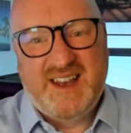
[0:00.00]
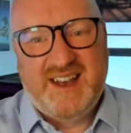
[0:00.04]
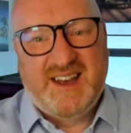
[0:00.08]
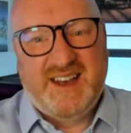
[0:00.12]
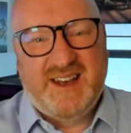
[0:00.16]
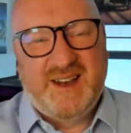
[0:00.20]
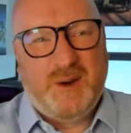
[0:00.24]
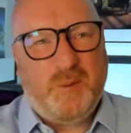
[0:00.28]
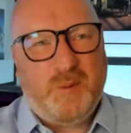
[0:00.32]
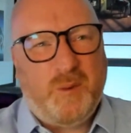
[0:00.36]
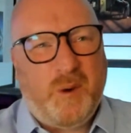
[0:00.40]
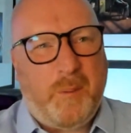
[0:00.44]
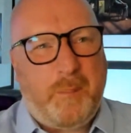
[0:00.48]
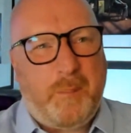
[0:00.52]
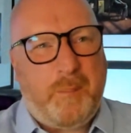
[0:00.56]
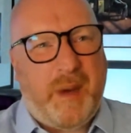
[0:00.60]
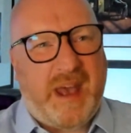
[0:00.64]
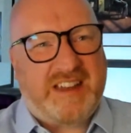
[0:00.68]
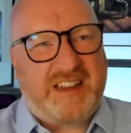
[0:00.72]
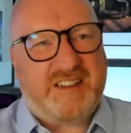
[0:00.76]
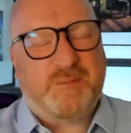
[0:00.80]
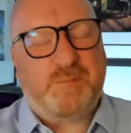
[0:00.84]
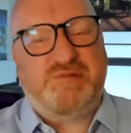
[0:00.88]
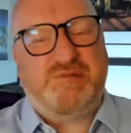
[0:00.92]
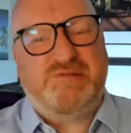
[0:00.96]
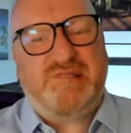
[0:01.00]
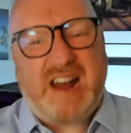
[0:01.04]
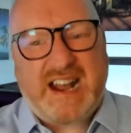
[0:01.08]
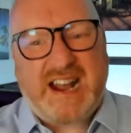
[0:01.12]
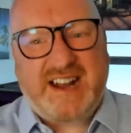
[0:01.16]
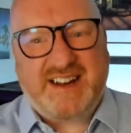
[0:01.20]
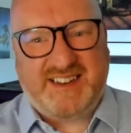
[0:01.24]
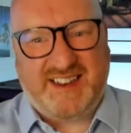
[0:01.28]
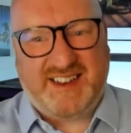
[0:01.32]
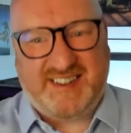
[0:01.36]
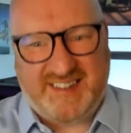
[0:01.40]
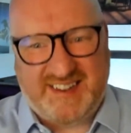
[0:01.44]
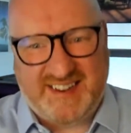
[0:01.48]
what best
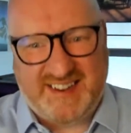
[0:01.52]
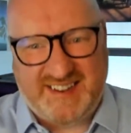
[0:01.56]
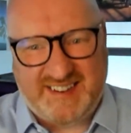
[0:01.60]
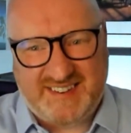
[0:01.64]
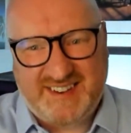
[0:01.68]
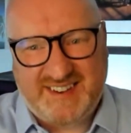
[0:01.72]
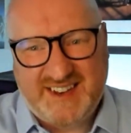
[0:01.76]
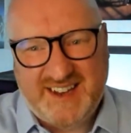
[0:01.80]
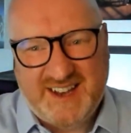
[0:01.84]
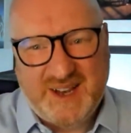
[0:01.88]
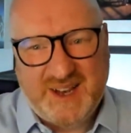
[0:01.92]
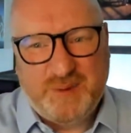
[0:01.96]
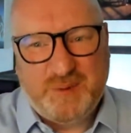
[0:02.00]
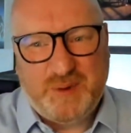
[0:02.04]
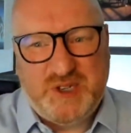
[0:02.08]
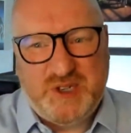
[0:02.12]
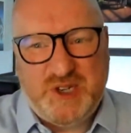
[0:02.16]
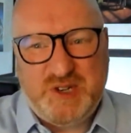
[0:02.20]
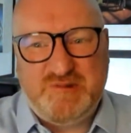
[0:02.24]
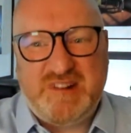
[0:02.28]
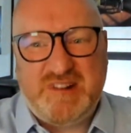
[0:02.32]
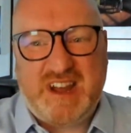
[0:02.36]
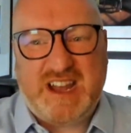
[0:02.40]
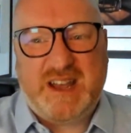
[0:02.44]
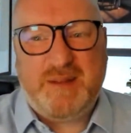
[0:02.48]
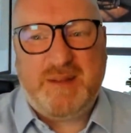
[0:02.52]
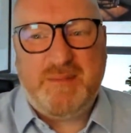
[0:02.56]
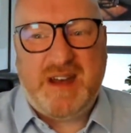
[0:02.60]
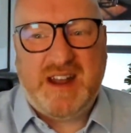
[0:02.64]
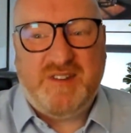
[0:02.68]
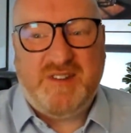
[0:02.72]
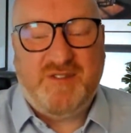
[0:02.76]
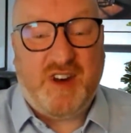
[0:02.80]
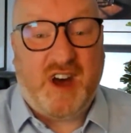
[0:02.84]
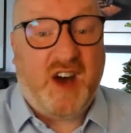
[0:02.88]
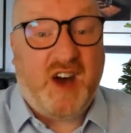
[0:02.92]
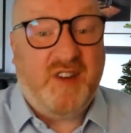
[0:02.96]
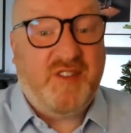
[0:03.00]
practices would you recommend for
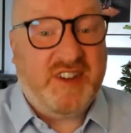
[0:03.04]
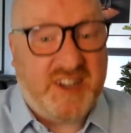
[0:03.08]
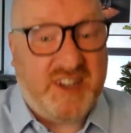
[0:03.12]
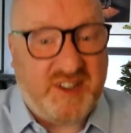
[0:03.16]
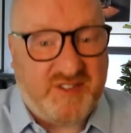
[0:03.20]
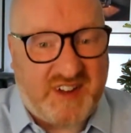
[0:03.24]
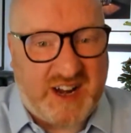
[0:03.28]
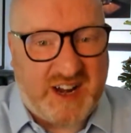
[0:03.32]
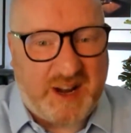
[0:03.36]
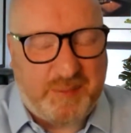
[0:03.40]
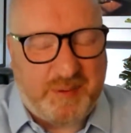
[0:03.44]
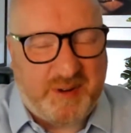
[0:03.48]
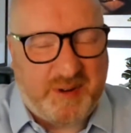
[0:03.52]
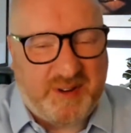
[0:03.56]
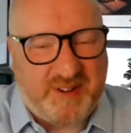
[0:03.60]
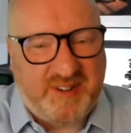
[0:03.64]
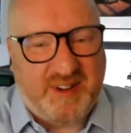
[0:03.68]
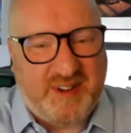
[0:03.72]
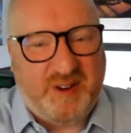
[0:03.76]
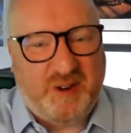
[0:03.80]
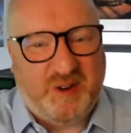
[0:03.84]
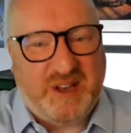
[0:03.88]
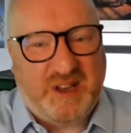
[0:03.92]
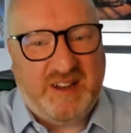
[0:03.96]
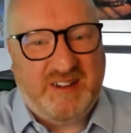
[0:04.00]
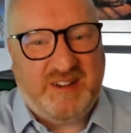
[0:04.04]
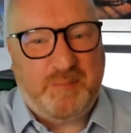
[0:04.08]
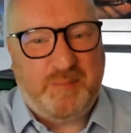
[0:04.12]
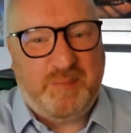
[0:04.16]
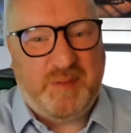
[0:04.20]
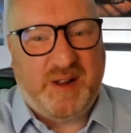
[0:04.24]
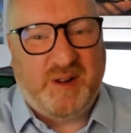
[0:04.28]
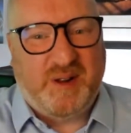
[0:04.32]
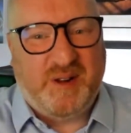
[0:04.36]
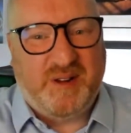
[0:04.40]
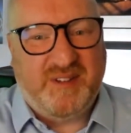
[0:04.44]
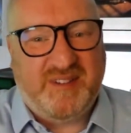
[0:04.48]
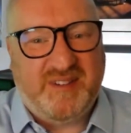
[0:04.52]
other developers looking to
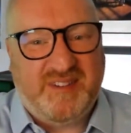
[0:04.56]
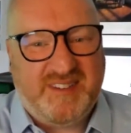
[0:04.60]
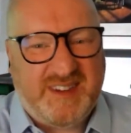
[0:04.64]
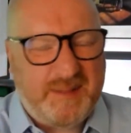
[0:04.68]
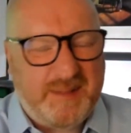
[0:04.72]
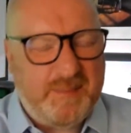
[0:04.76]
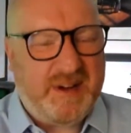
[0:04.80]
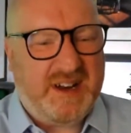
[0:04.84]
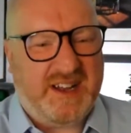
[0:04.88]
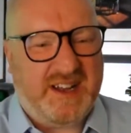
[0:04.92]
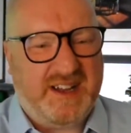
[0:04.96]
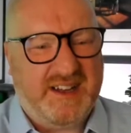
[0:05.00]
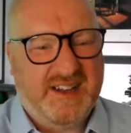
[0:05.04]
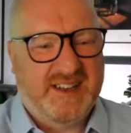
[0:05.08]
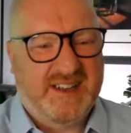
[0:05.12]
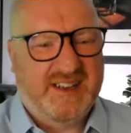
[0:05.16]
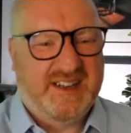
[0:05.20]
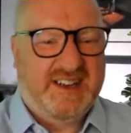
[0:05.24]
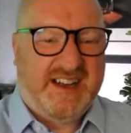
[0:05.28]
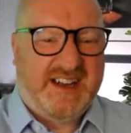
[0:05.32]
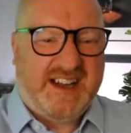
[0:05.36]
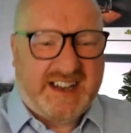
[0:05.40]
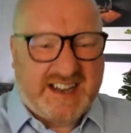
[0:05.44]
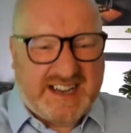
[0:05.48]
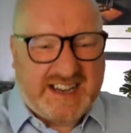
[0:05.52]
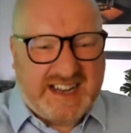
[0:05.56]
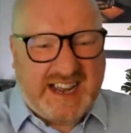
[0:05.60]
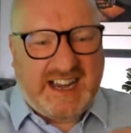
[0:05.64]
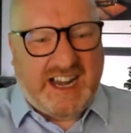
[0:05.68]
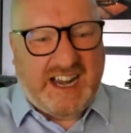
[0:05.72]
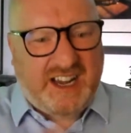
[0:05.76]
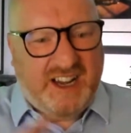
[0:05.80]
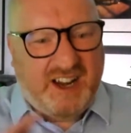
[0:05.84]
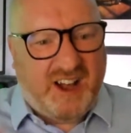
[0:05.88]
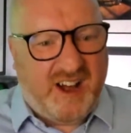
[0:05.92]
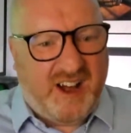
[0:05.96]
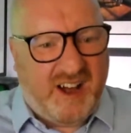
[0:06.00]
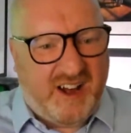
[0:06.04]
build similar kind of
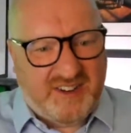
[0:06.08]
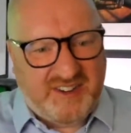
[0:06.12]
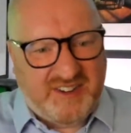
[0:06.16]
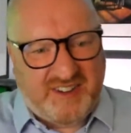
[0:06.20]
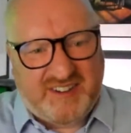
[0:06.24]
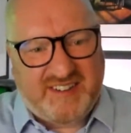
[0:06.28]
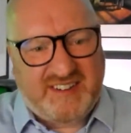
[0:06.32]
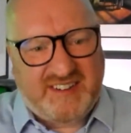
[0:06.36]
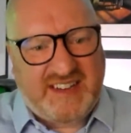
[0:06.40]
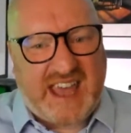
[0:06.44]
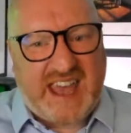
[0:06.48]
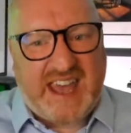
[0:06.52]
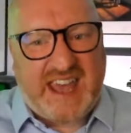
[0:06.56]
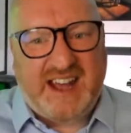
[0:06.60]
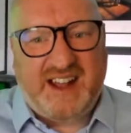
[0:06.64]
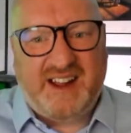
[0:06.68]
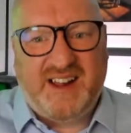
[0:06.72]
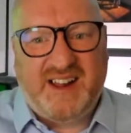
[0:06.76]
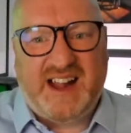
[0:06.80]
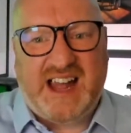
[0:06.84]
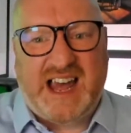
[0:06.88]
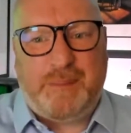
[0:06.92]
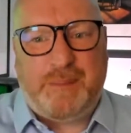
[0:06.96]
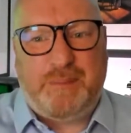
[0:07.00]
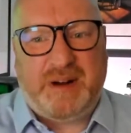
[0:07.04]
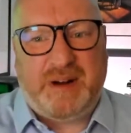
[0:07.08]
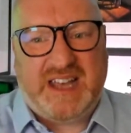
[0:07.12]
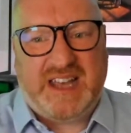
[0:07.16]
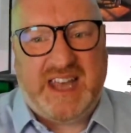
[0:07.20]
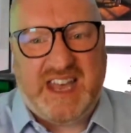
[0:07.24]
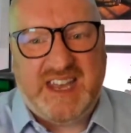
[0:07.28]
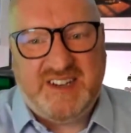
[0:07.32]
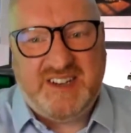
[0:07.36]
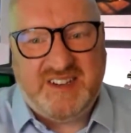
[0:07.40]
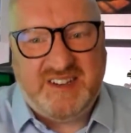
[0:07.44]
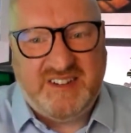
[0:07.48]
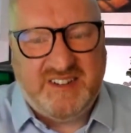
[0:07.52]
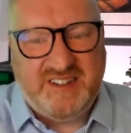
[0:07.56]
large-scale
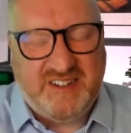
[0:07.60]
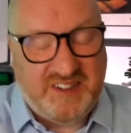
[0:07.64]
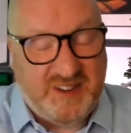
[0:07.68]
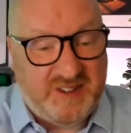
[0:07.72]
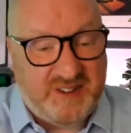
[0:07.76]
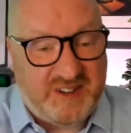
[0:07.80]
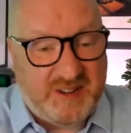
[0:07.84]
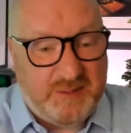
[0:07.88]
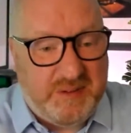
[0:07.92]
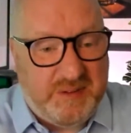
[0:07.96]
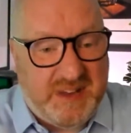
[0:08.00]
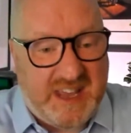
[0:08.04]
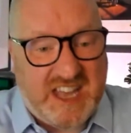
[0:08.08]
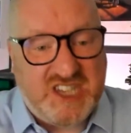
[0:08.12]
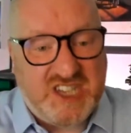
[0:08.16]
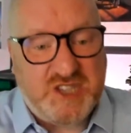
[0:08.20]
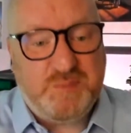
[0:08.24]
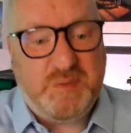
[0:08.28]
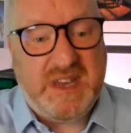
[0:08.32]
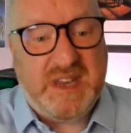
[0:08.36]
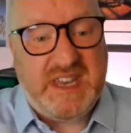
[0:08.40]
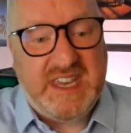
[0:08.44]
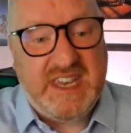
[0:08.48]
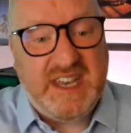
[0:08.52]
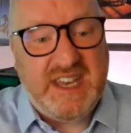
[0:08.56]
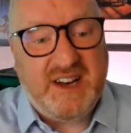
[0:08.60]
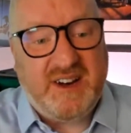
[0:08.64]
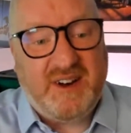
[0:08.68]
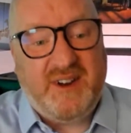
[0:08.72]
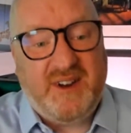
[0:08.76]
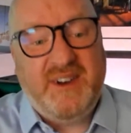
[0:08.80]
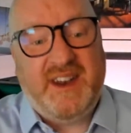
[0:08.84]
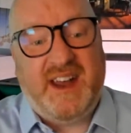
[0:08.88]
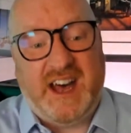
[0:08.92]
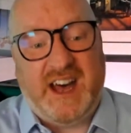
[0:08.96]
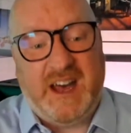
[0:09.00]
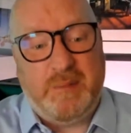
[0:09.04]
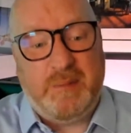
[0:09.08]
applications using PHP on
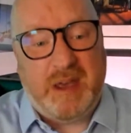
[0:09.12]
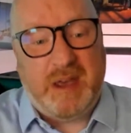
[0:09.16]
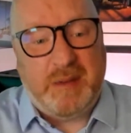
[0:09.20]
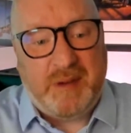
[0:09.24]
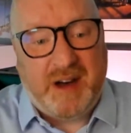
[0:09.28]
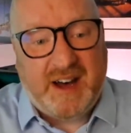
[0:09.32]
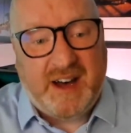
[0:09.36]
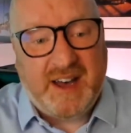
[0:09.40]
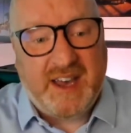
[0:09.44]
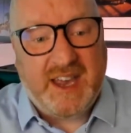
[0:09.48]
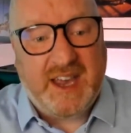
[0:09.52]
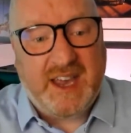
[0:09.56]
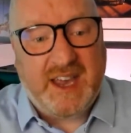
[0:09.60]
IBM i?